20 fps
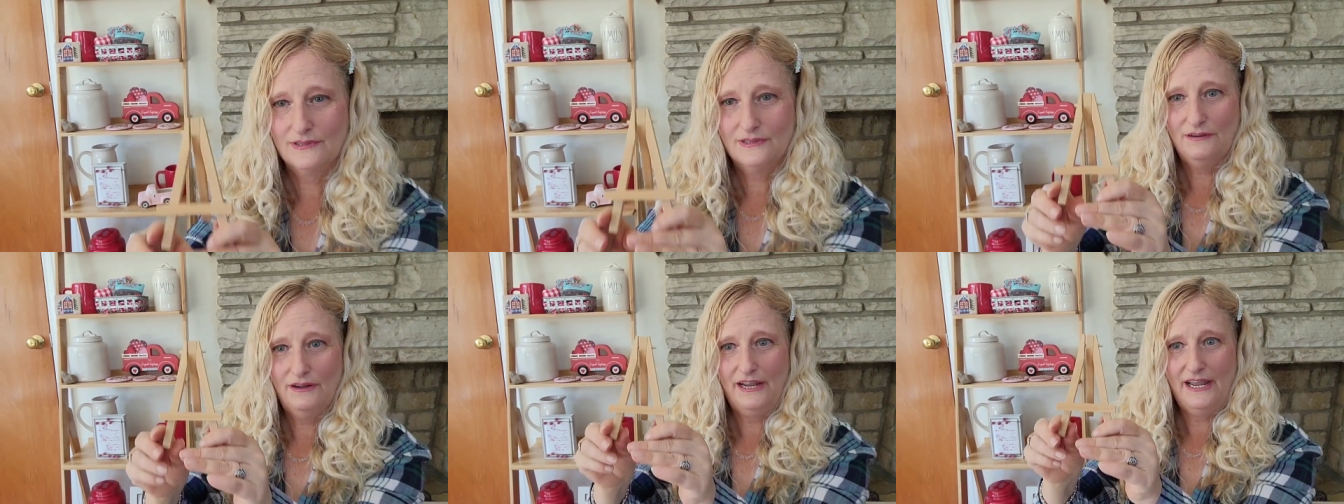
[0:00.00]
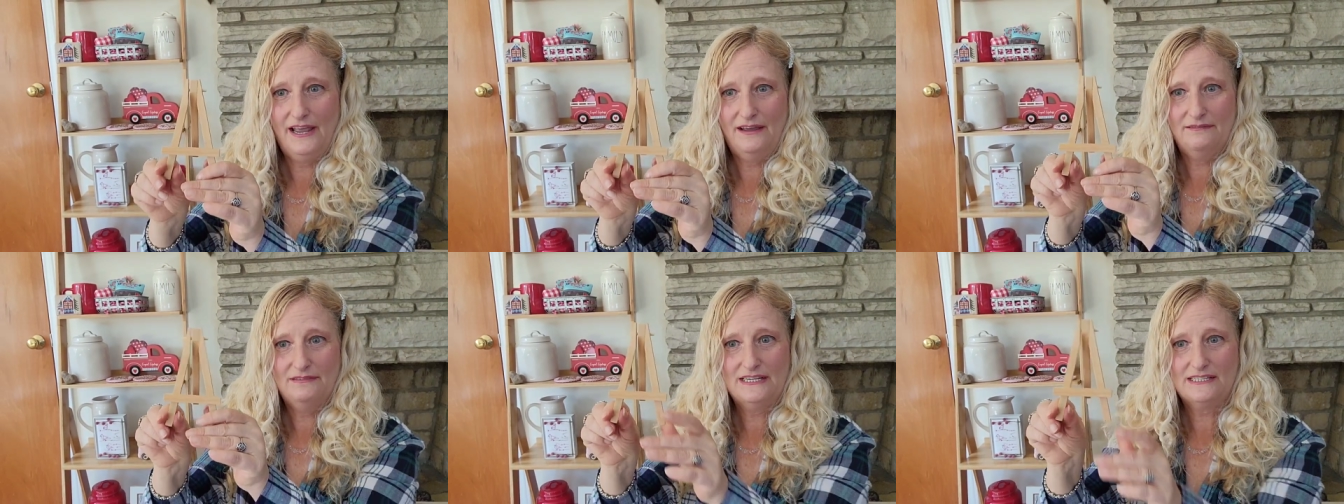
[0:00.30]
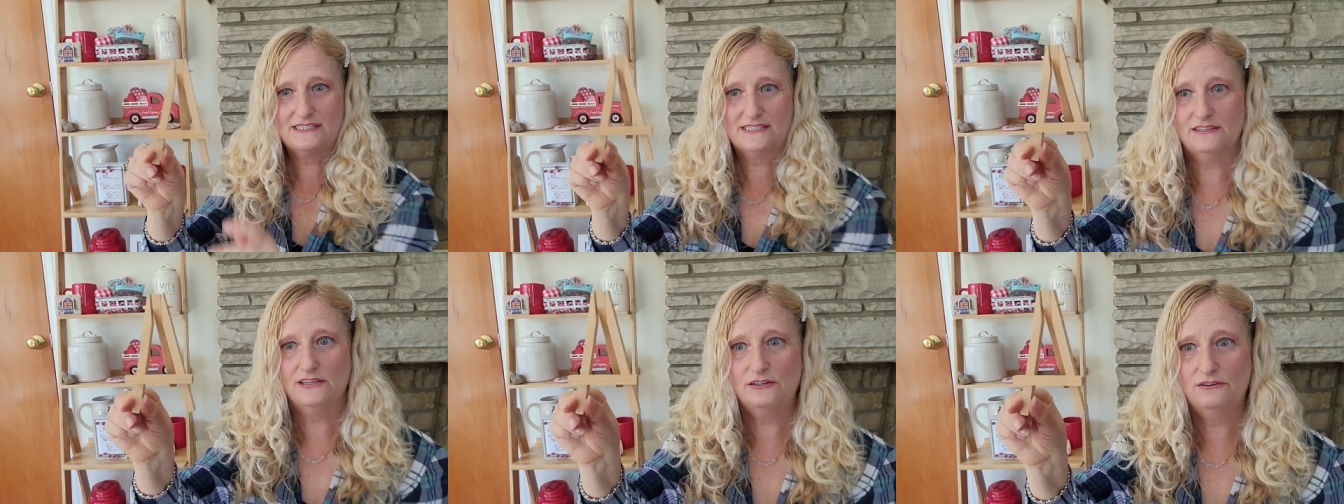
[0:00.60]
Now I have
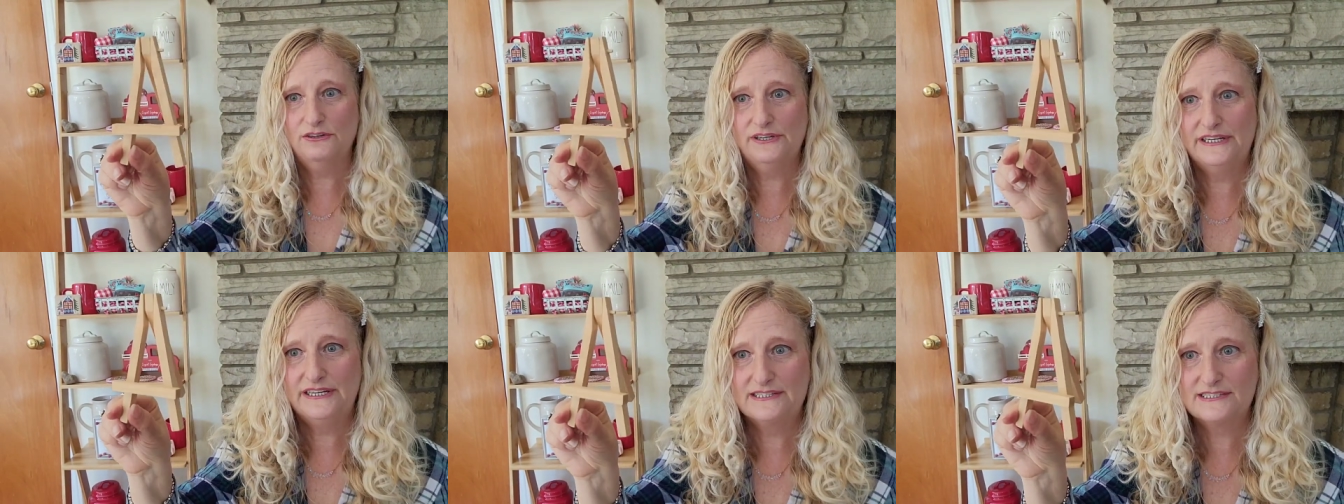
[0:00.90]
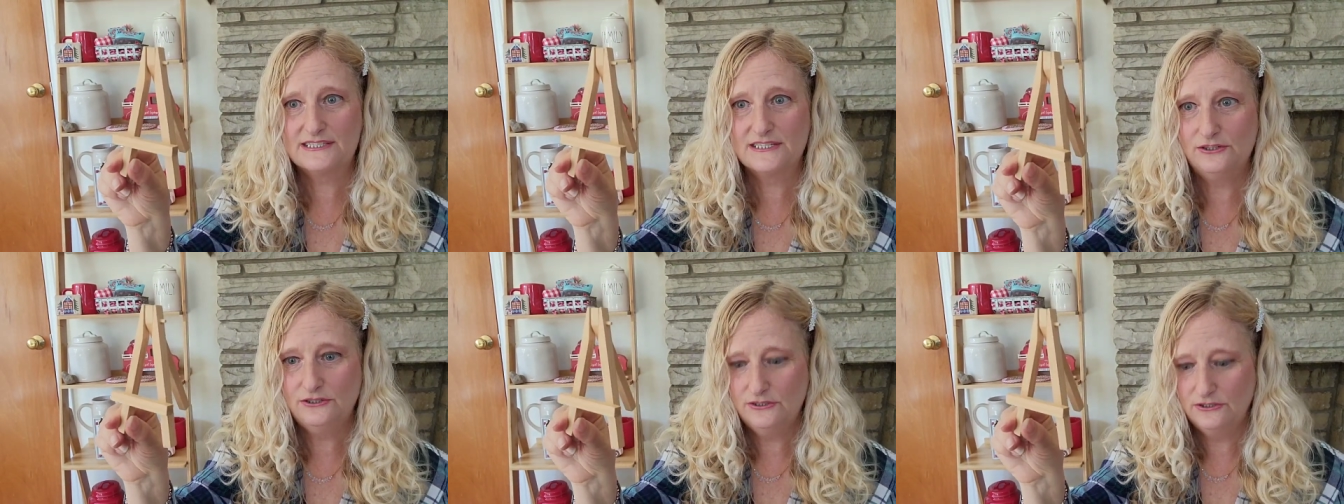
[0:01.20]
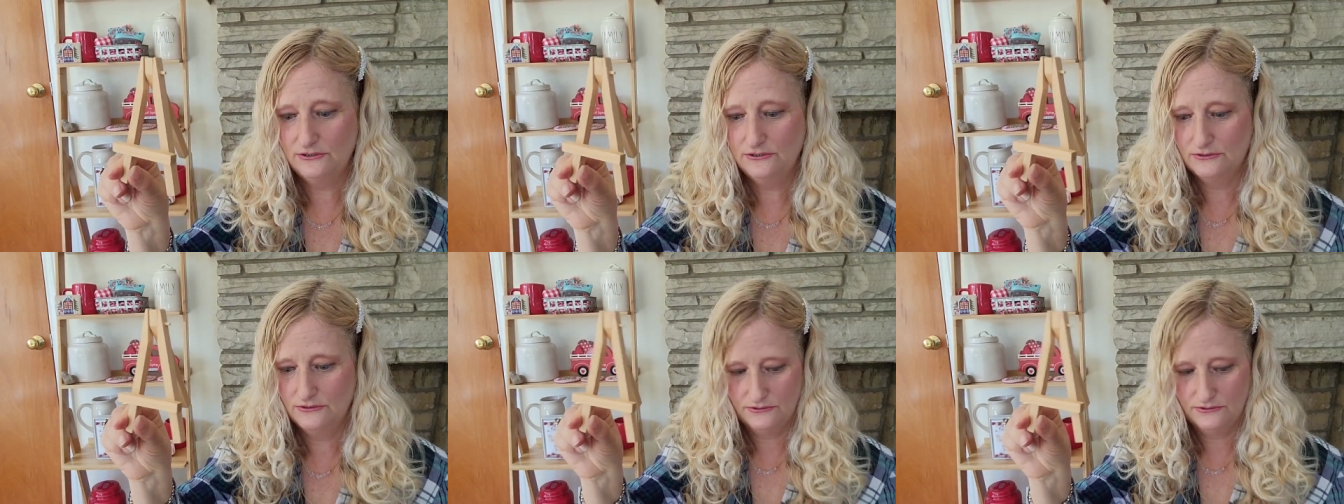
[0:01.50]
this little easel,